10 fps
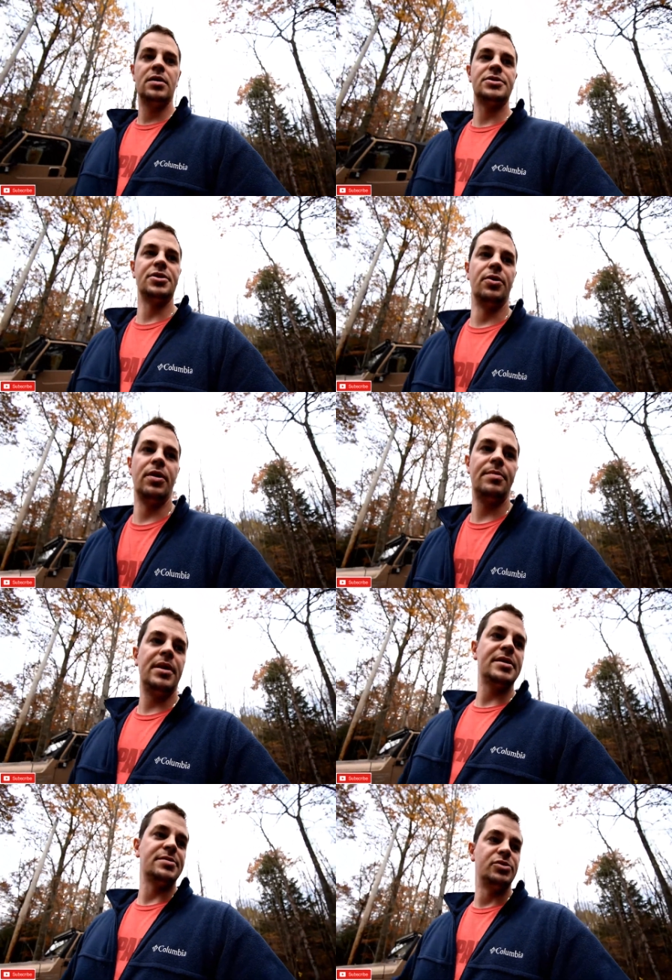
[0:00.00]
So let me
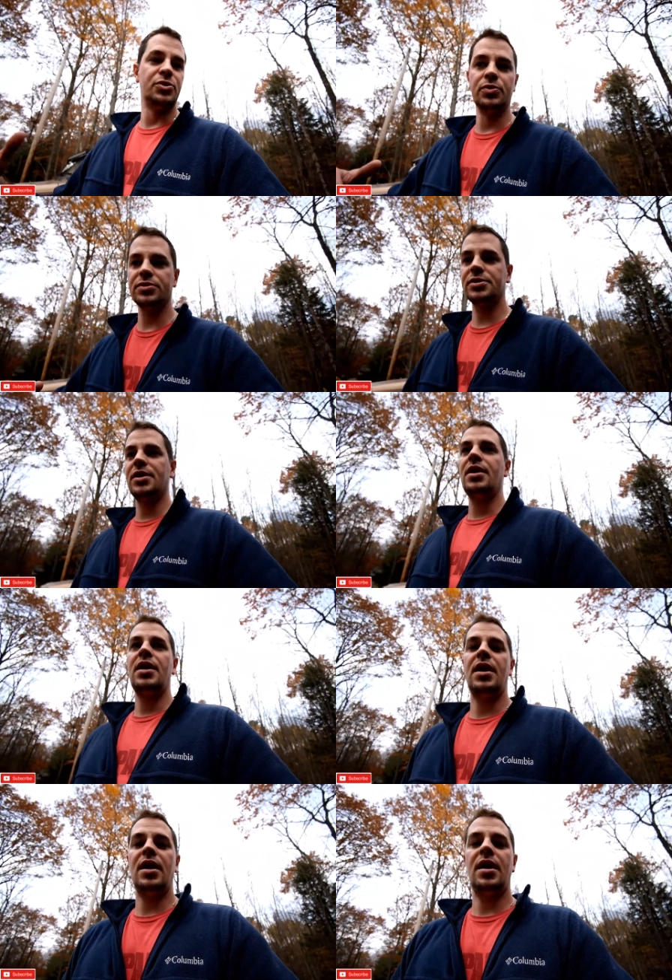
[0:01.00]
get some tools
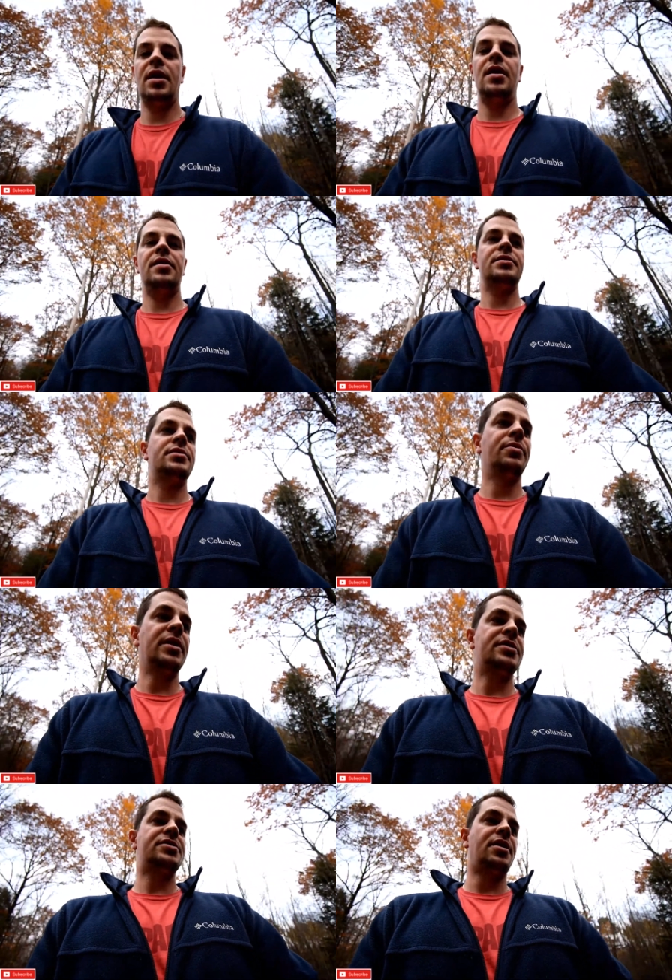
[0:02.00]
and we'll
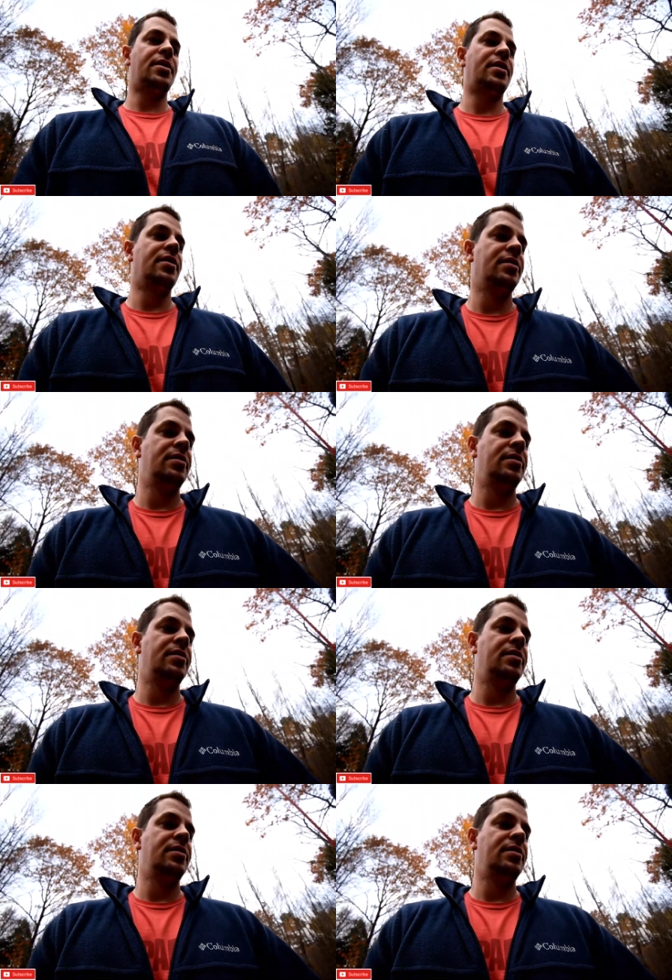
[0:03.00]
get started.